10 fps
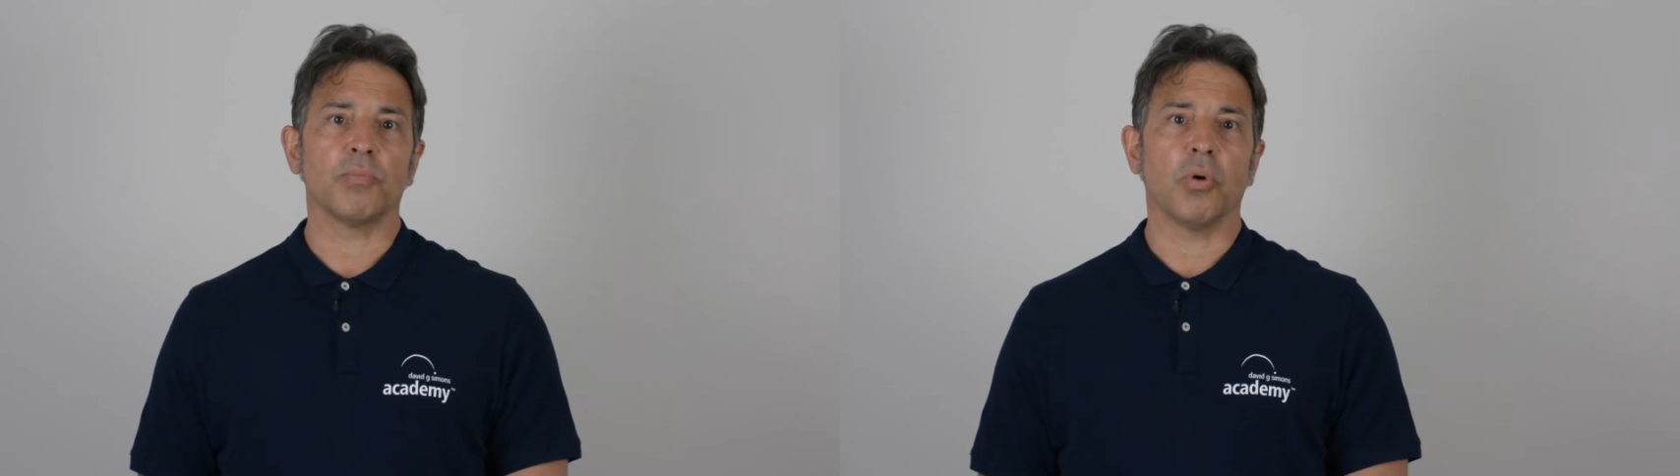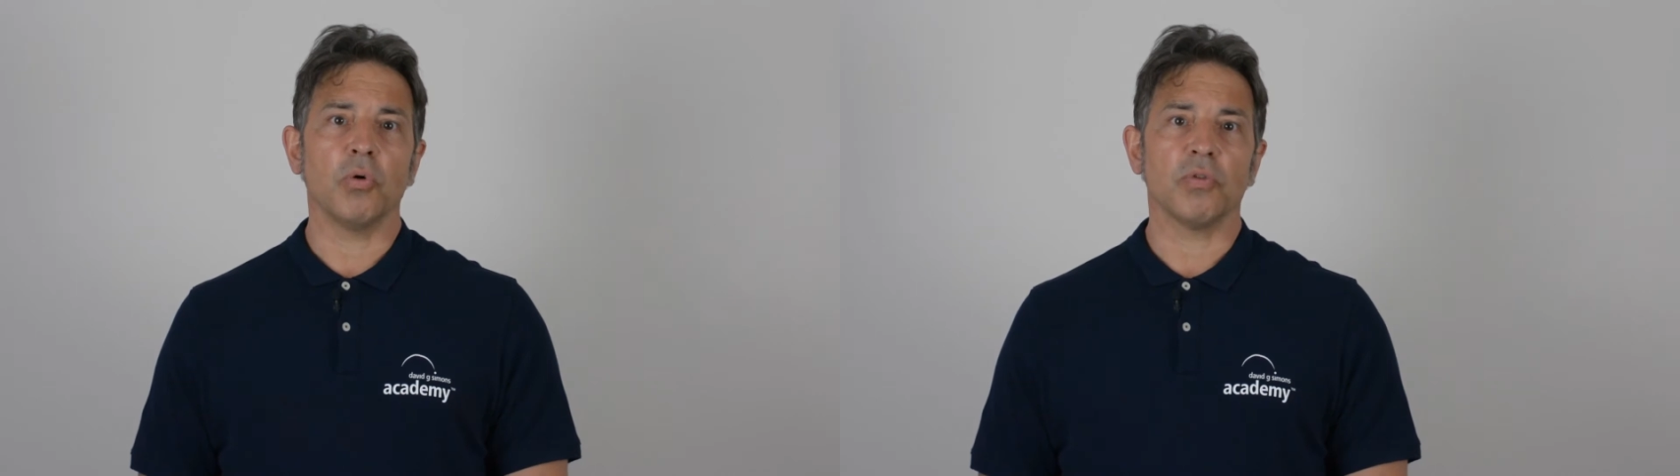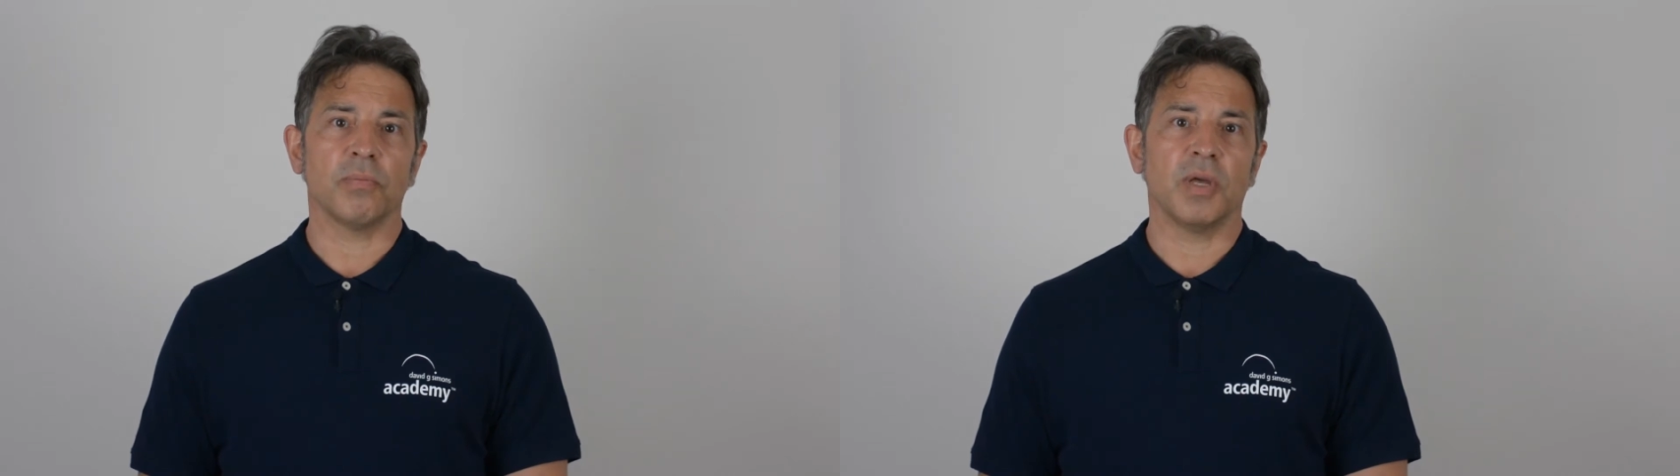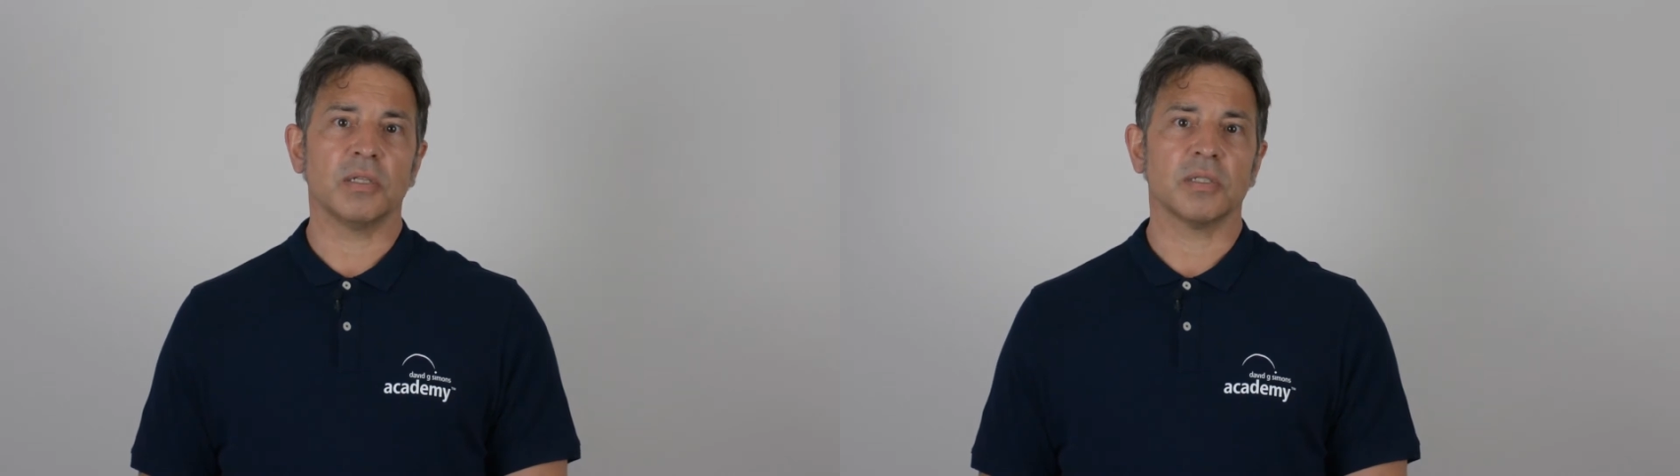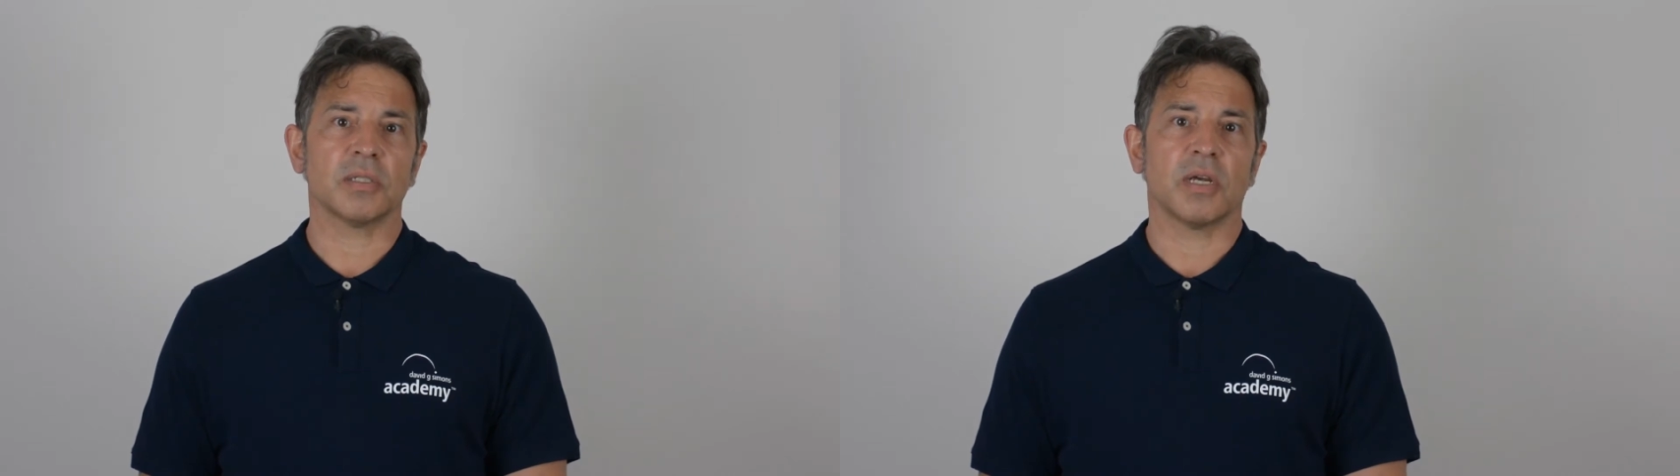both
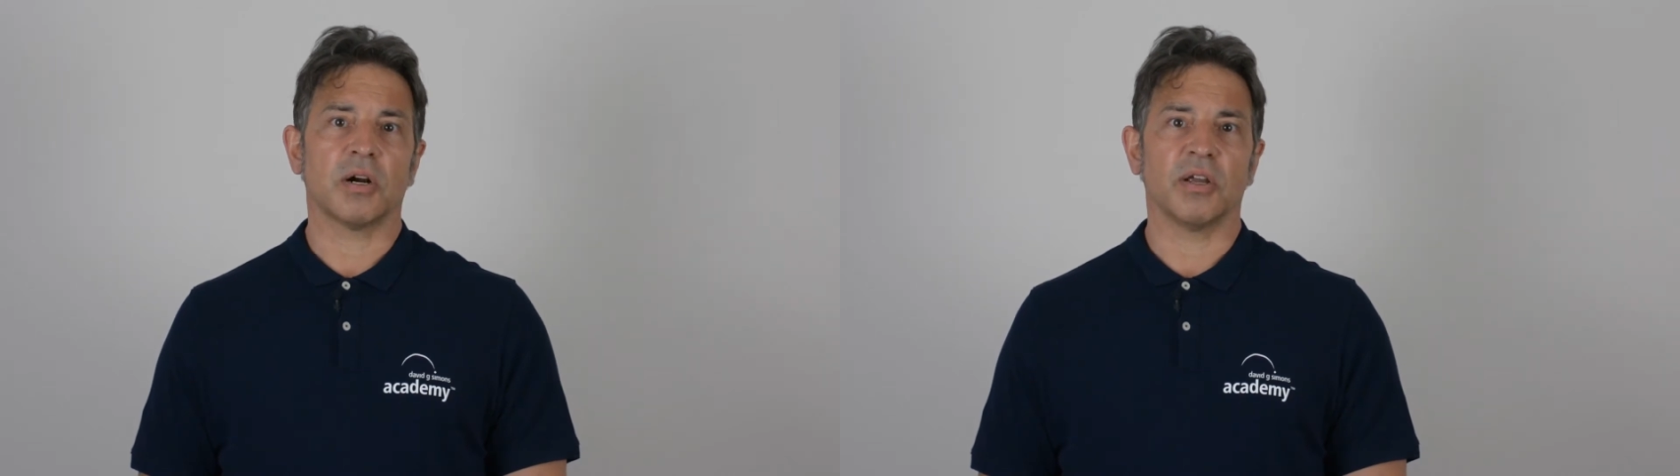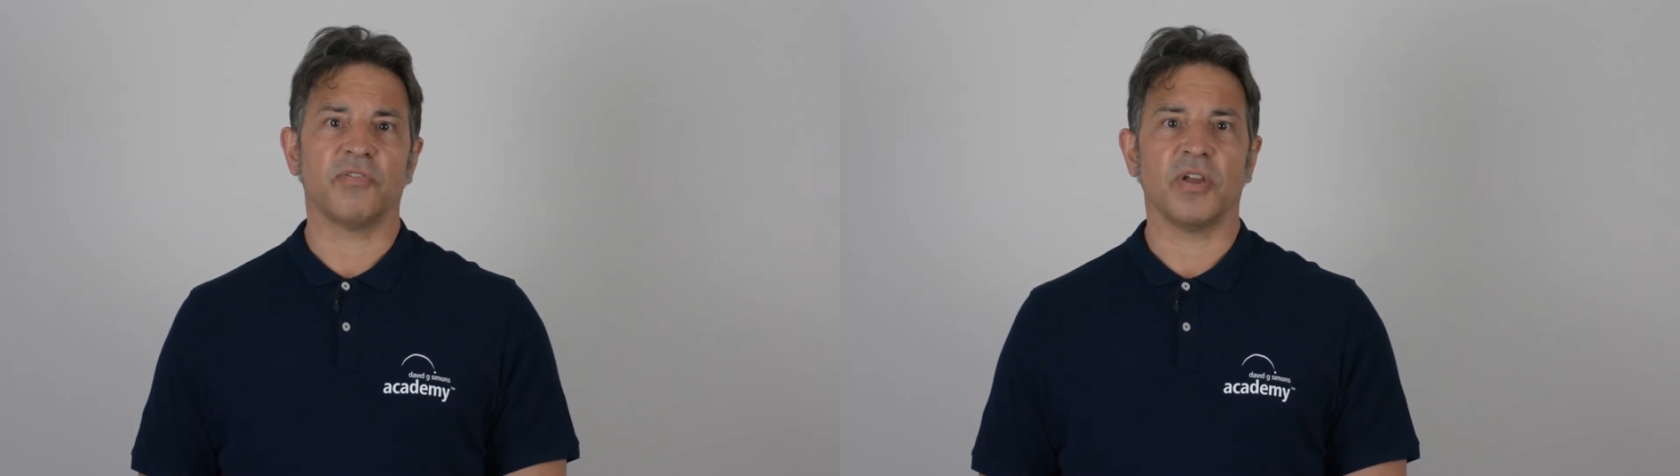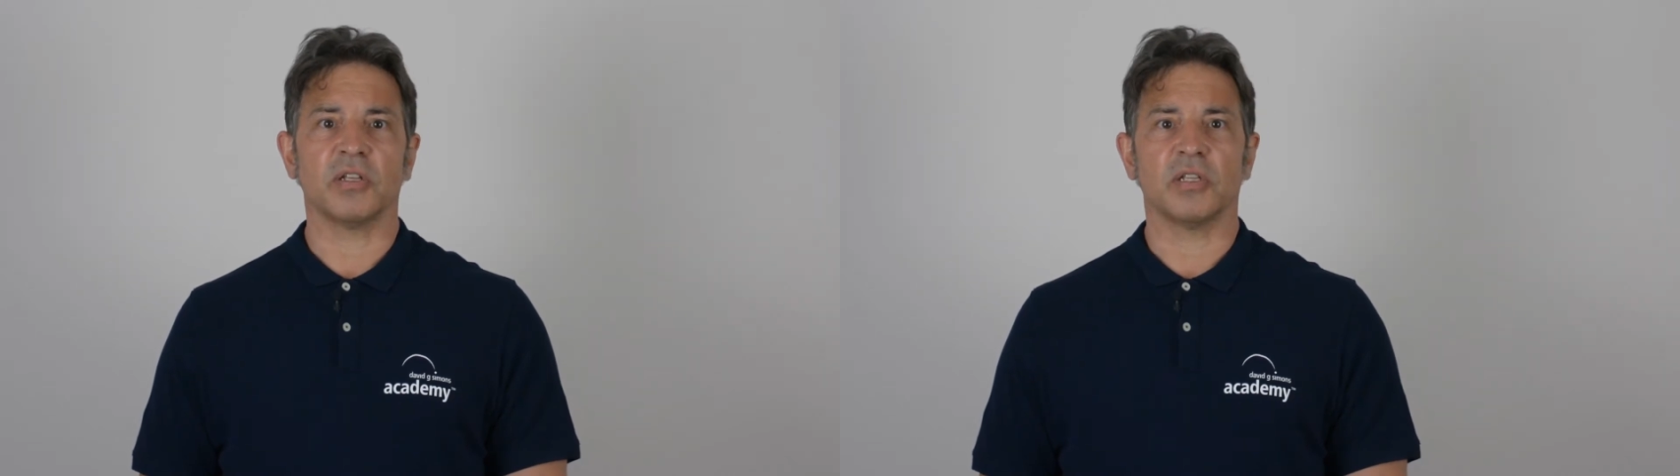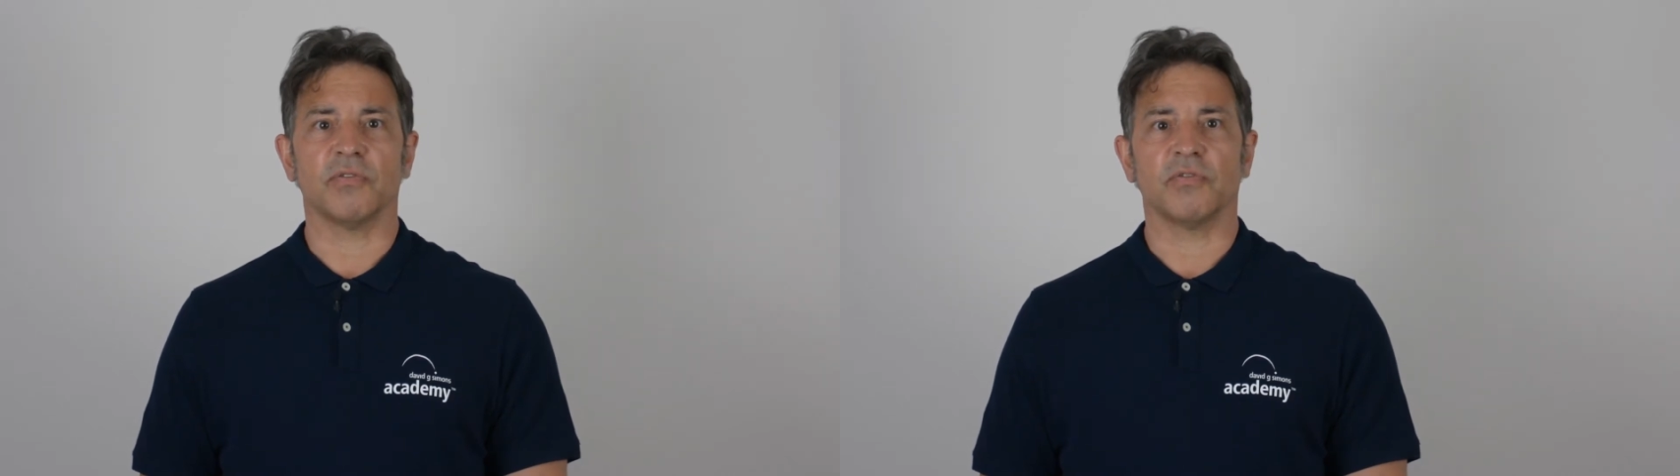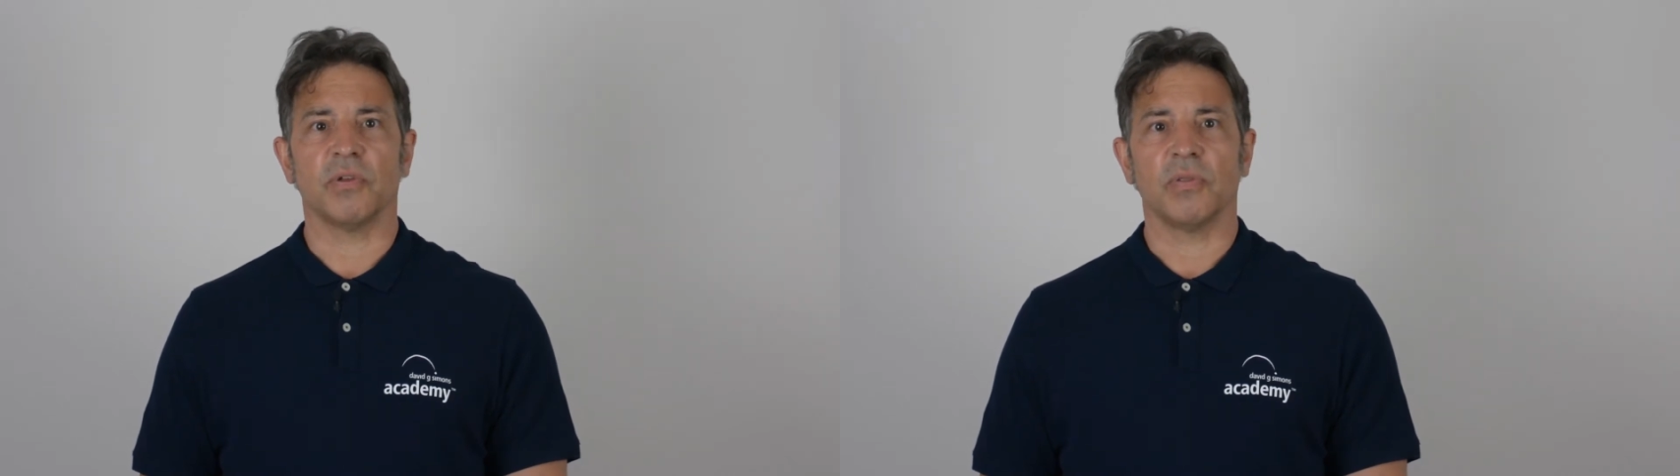methods are effective.